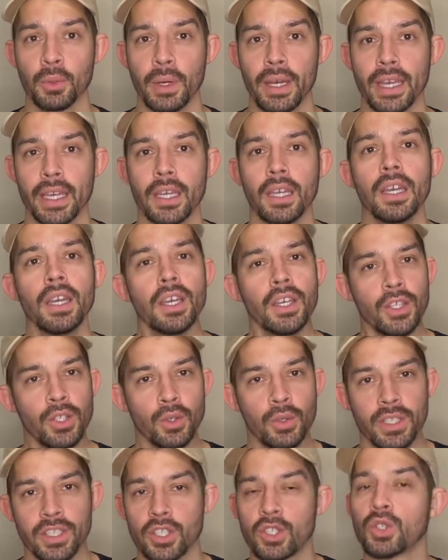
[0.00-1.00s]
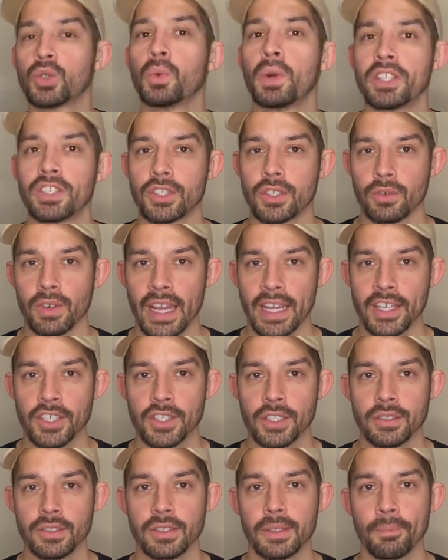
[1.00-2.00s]
way, you can switch
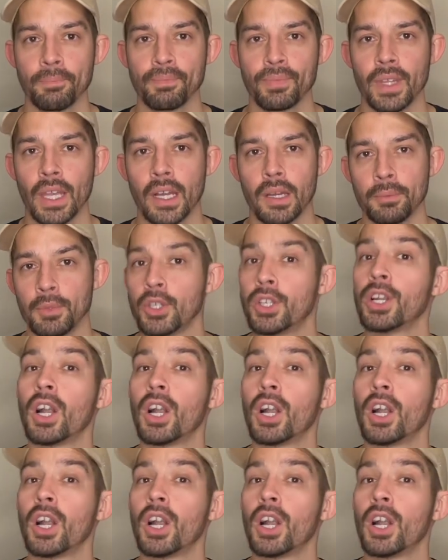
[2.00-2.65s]
directions. You can